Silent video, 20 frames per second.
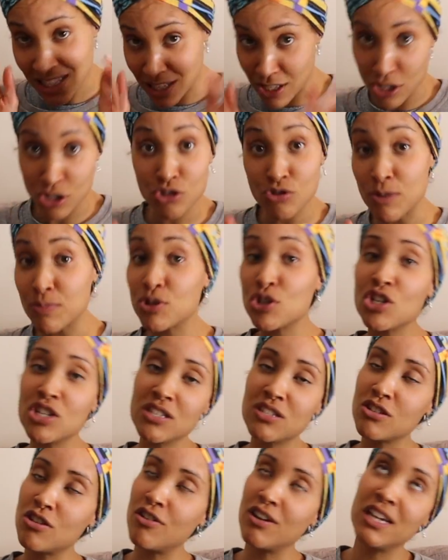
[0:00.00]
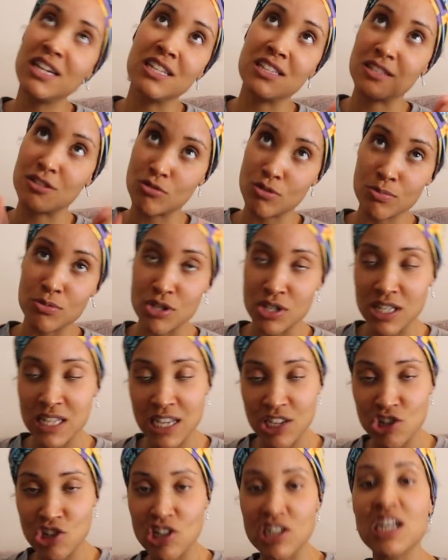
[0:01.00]
in the description
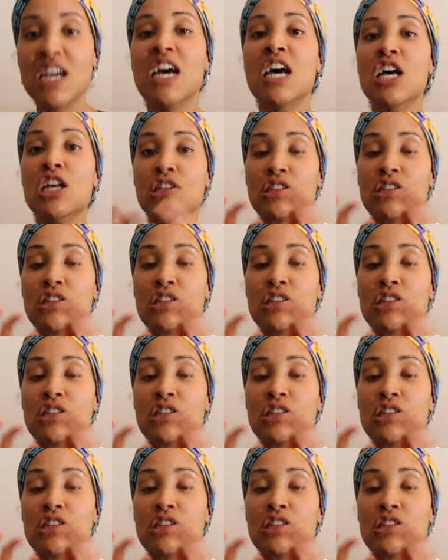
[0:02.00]
section.